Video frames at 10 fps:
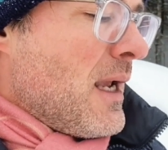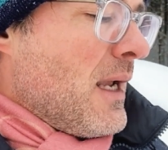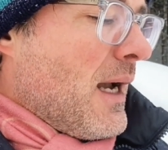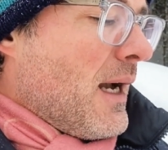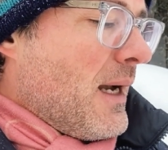
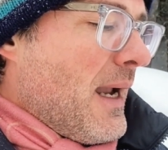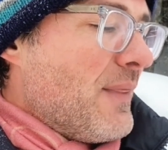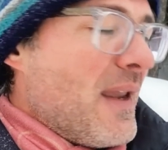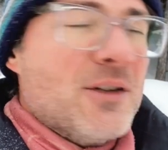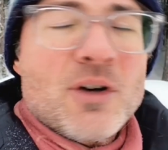And
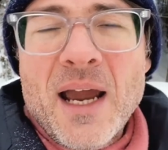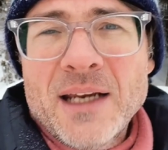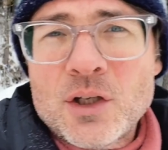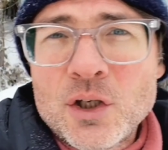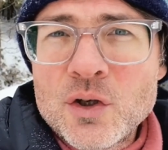they
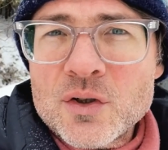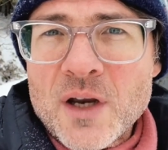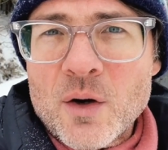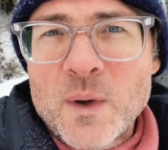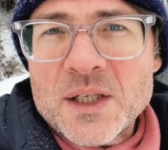tried to use
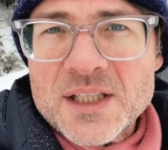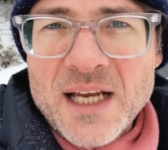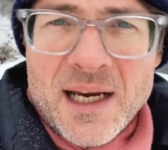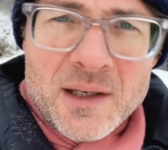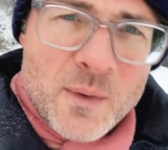their witch
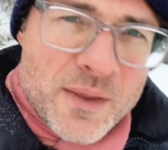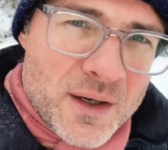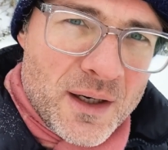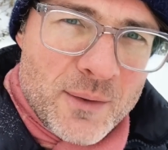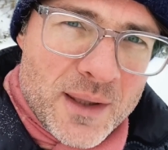sight
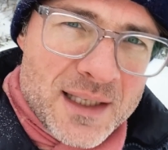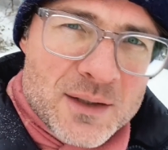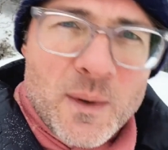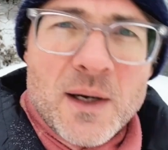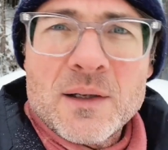with his
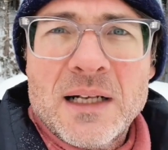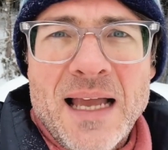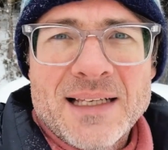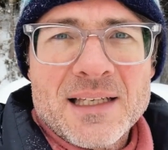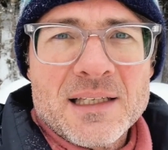weird
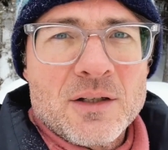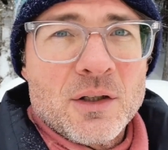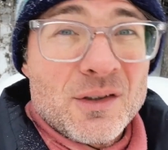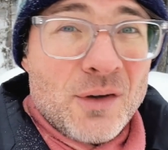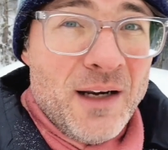glasses to
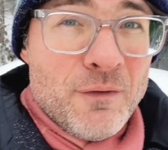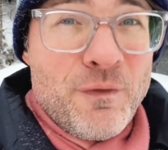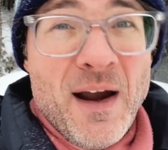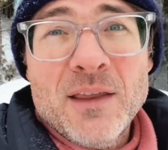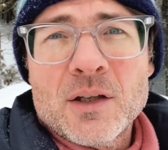try to
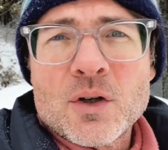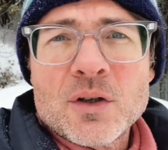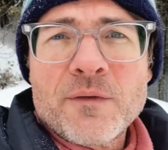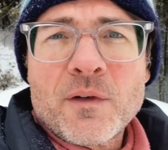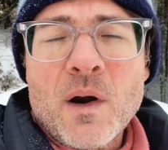find the
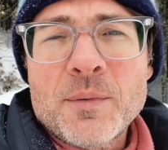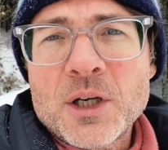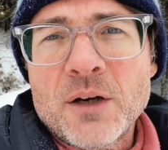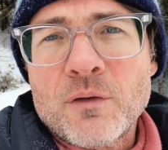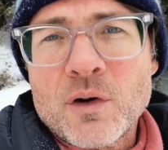source of
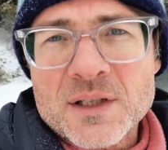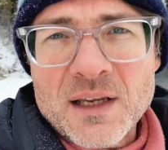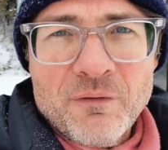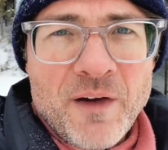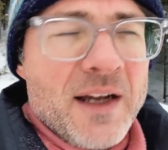corruption. Of course, they
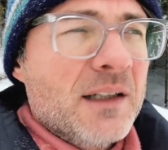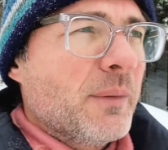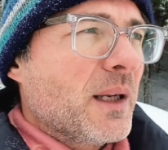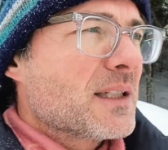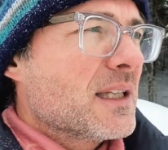failed
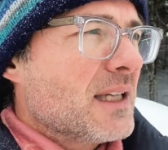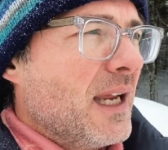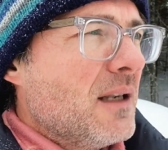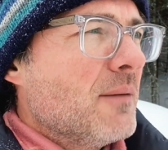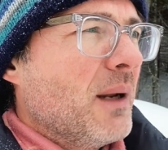because it's
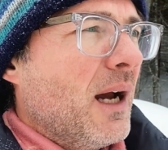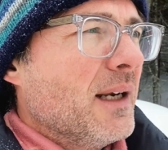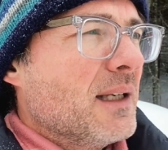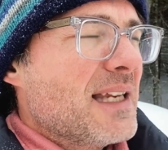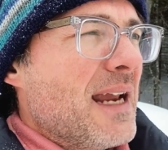hidden
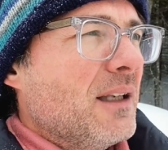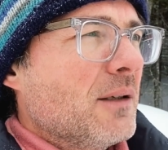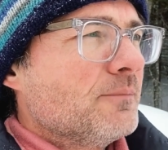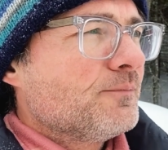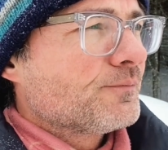behind the
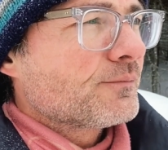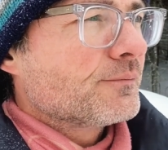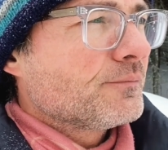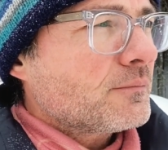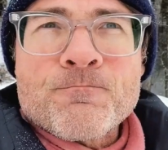
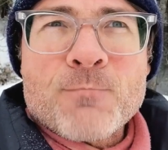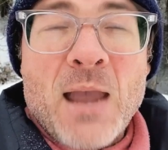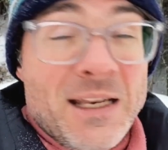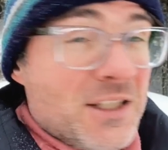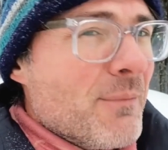sanctum.
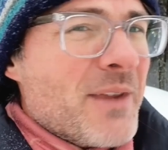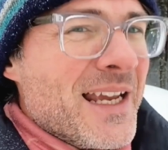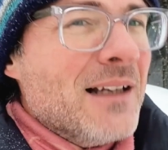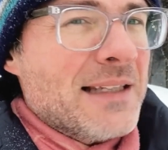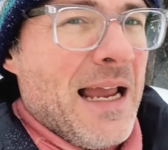And something
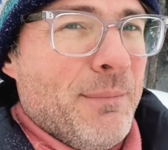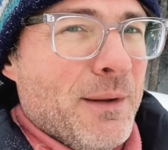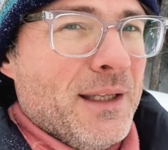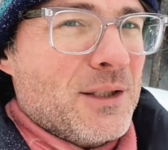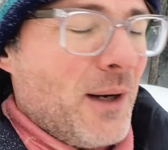else
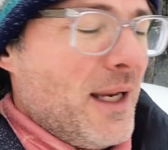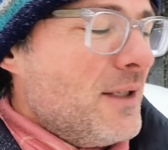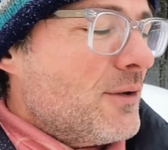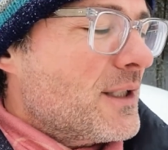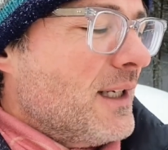happened that's quite
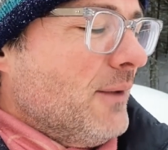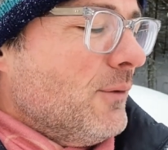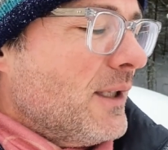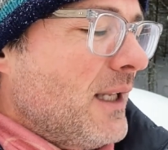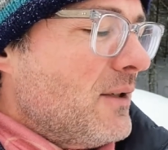interesting.
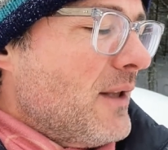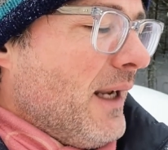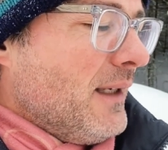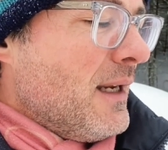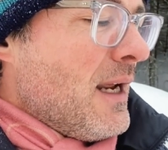We'll get to that.